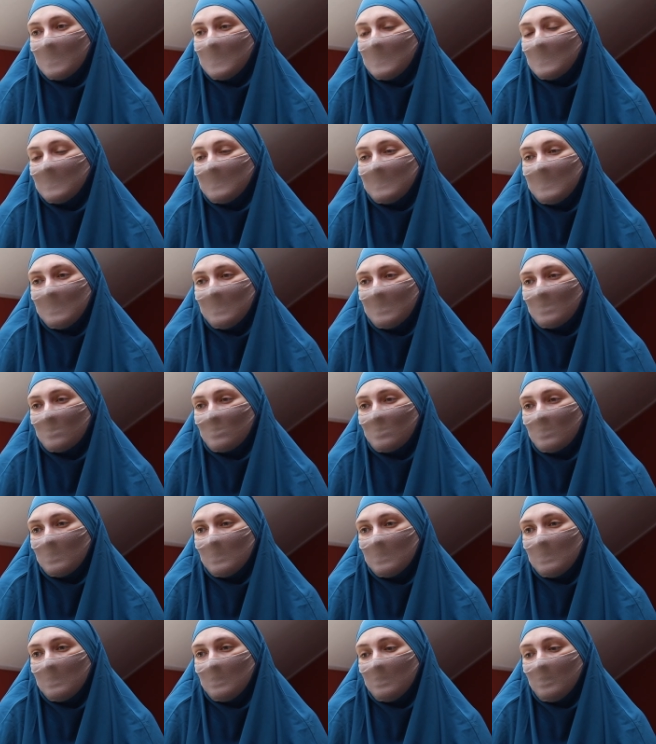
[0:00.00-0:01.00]
this
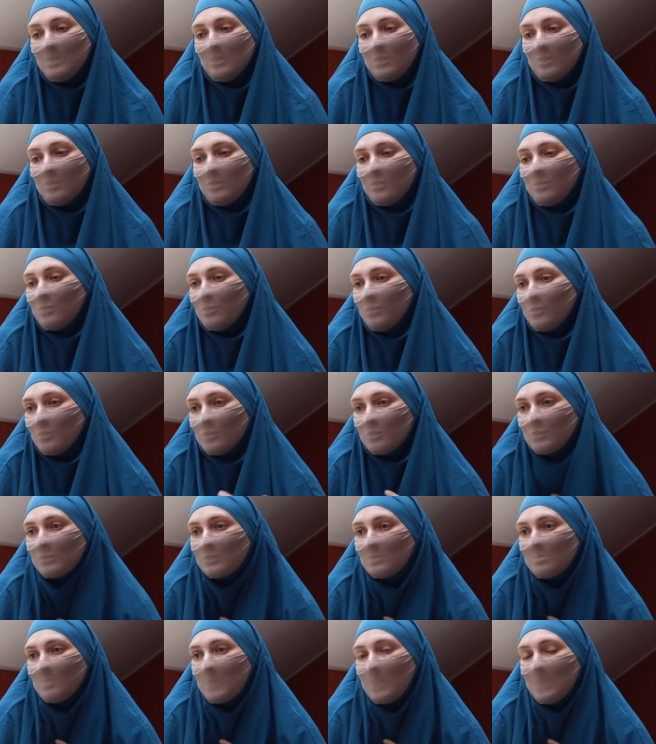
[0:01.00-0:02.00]
really
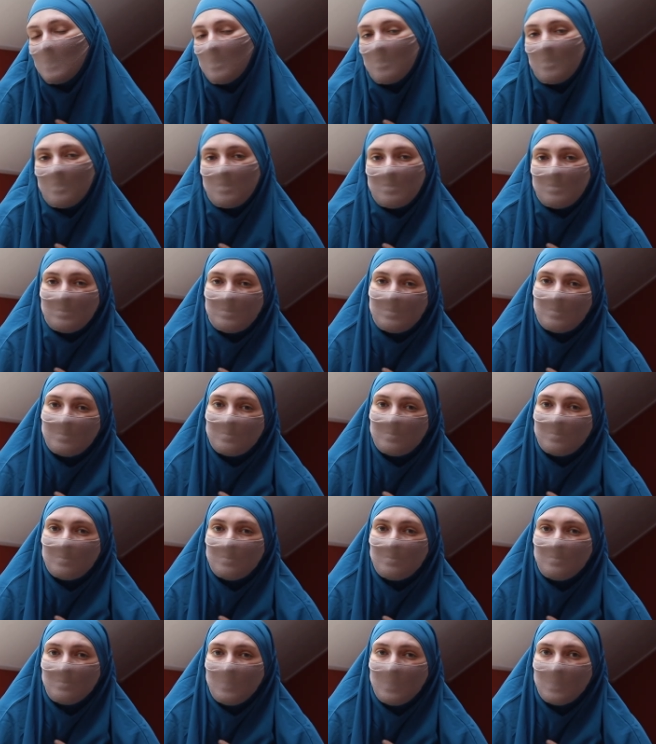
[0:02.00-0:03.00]
comforts my heart.
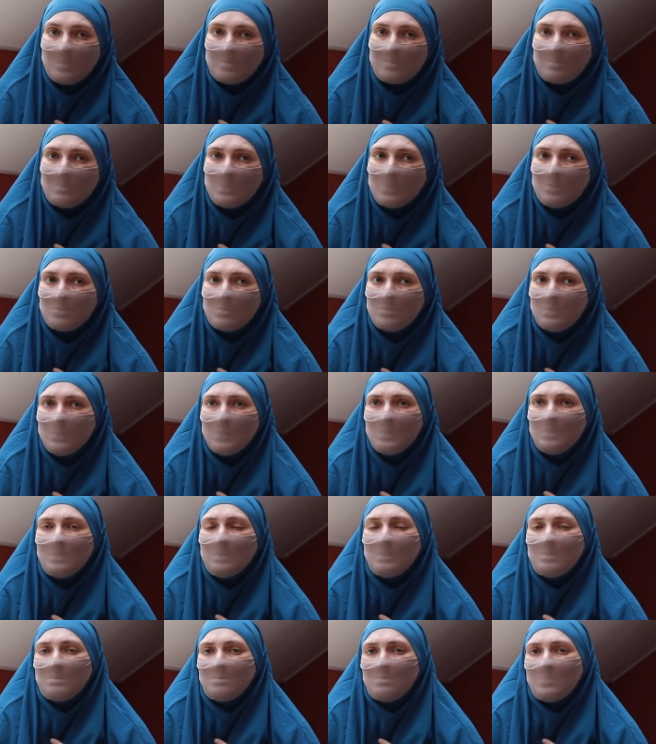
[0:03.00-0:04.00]
It makes me
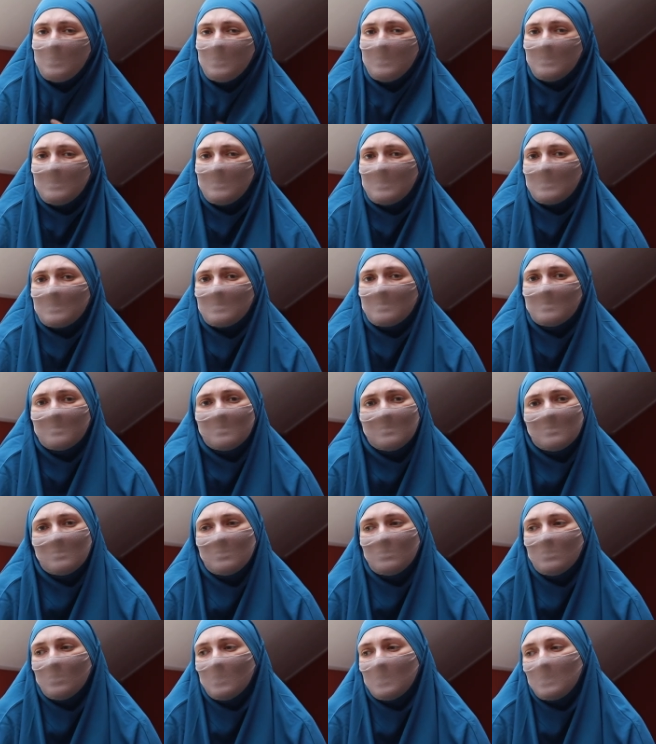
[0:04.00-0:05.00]
really in peace
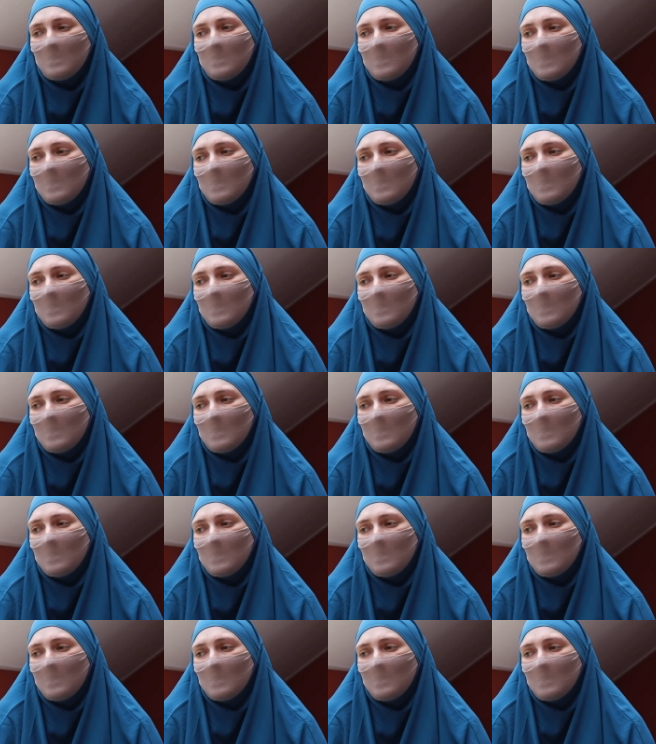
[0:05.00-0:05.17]
when